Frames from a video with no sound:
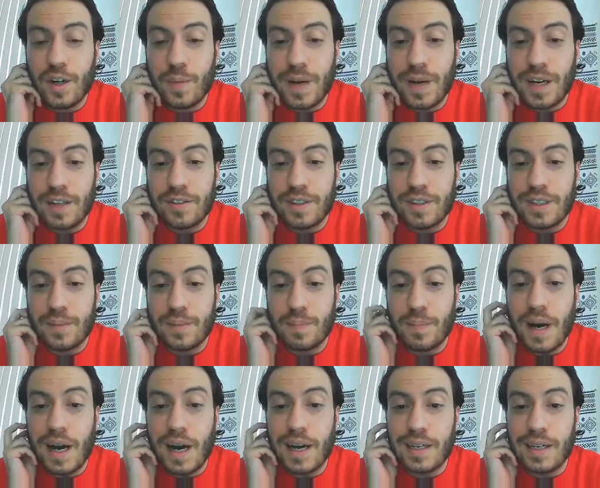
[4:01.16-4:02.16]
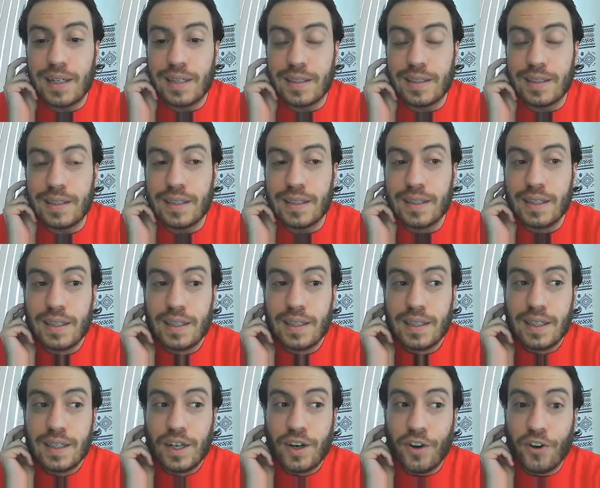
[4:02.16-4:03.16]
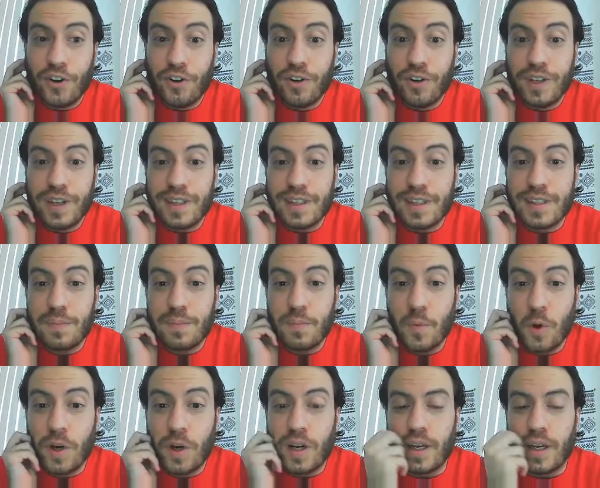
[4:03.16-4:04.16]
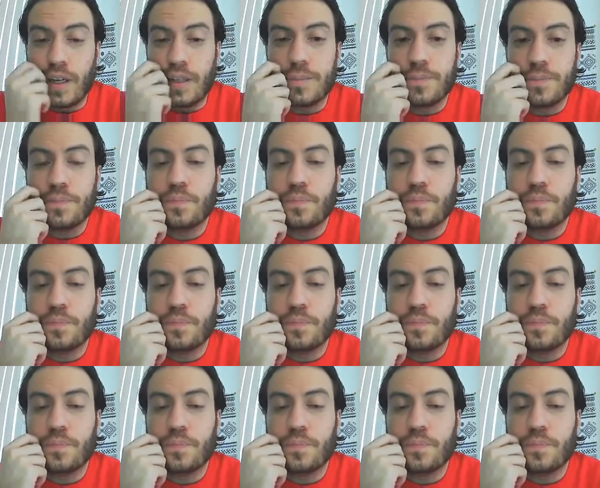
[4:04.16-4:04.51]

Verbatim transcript: Kirkpatrick's mind early this morning.